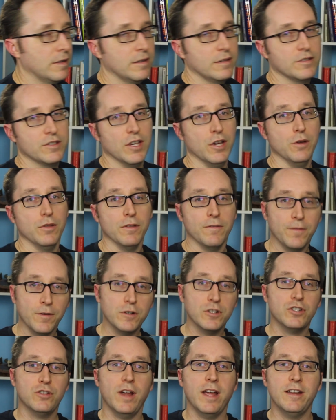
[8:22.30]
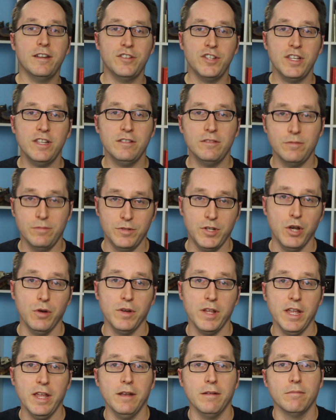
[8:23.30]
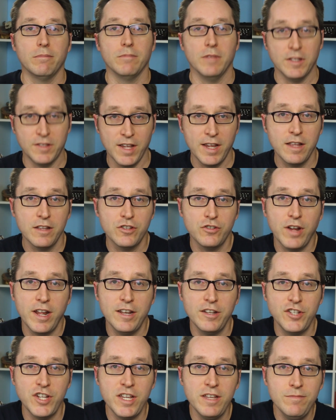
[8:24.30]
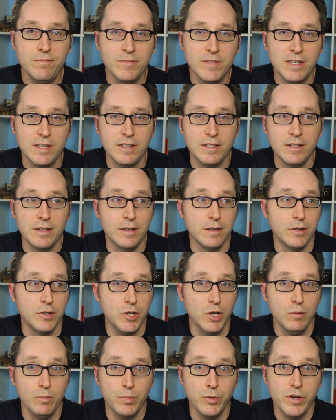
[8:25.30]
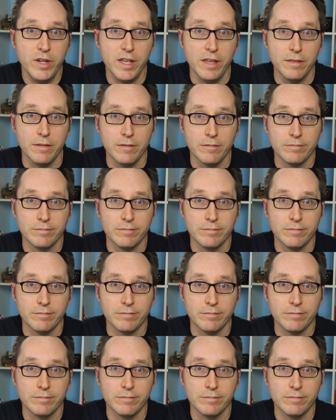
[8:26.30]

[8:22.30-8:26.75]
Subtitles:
So the first strategy is don't eat. The second strategy? Don't breathe.